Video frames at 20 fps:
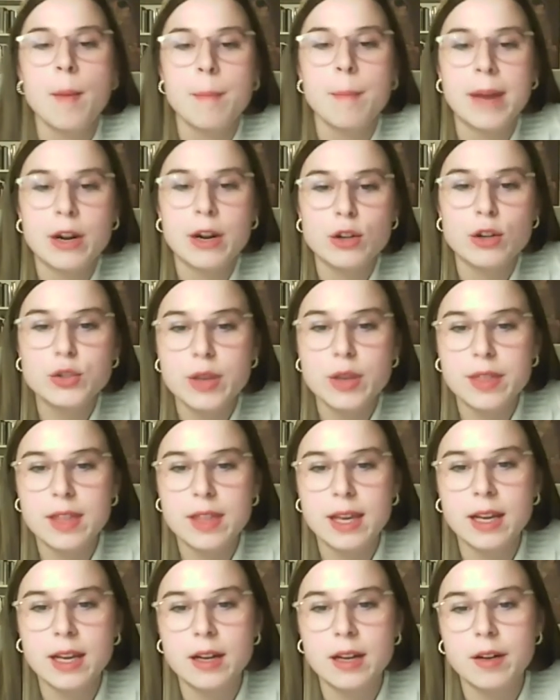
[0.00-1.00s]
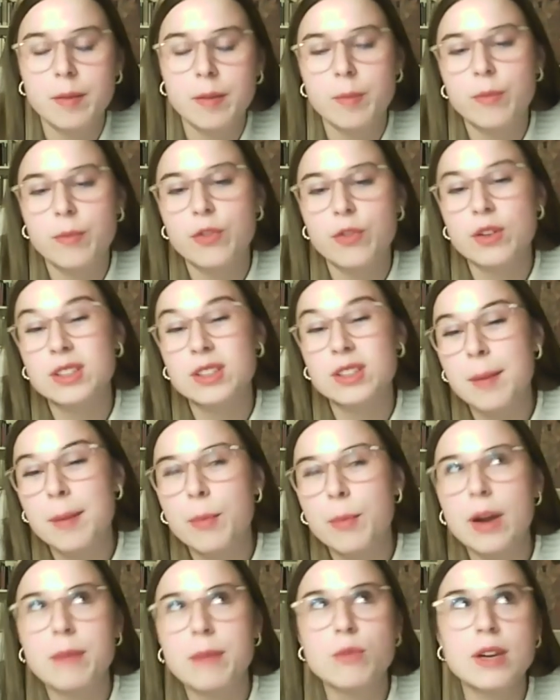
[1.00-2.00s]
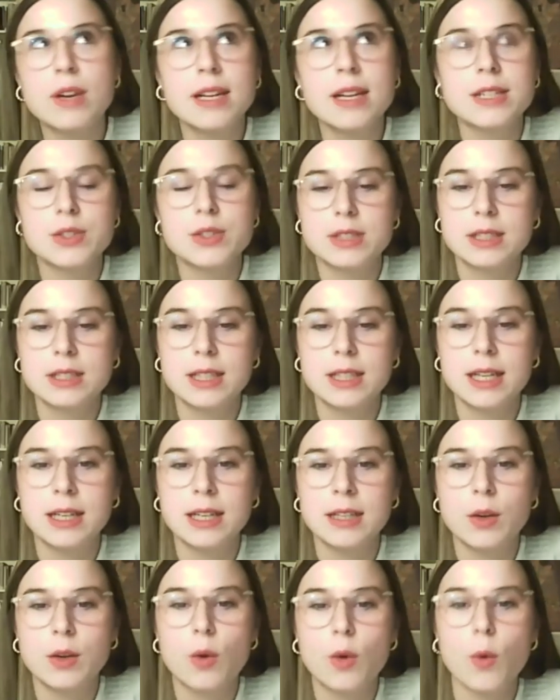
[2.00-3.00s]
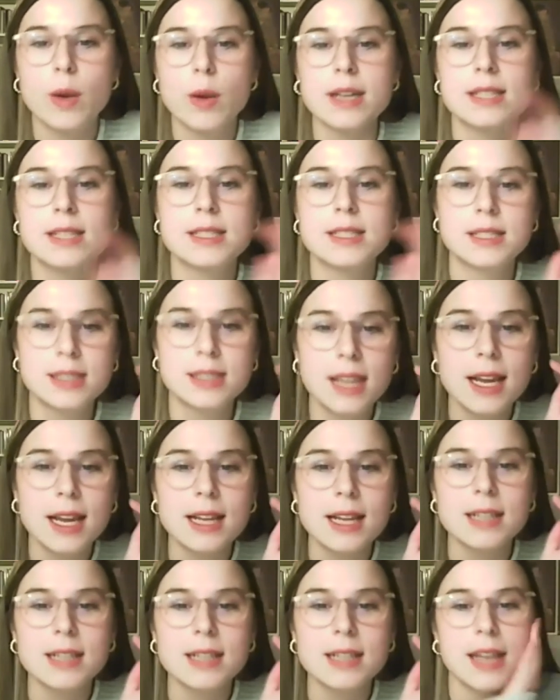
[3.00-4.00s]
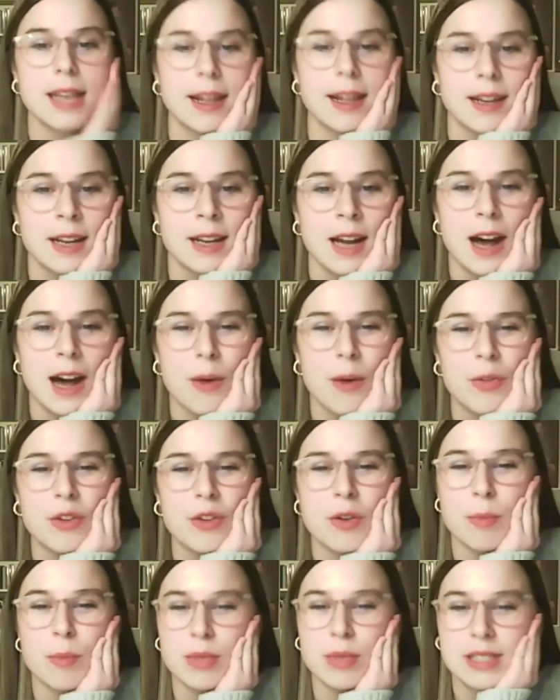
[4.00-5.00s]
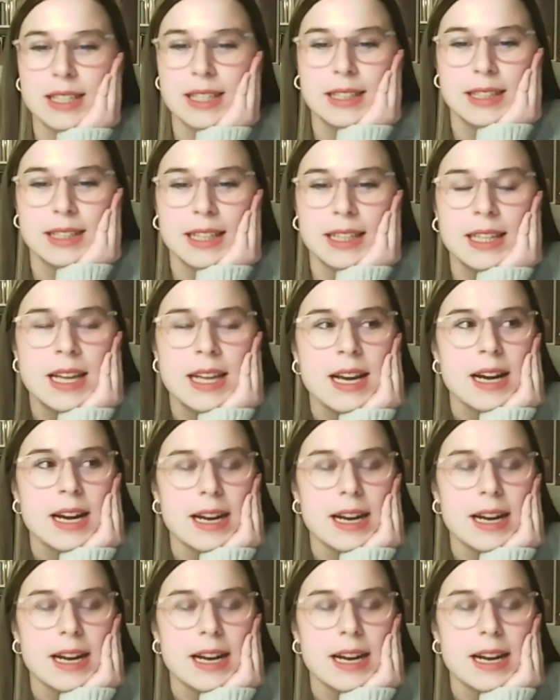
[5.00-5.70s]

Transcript: But also I think, for example, I'm really interested in queen's seals and how they're represented.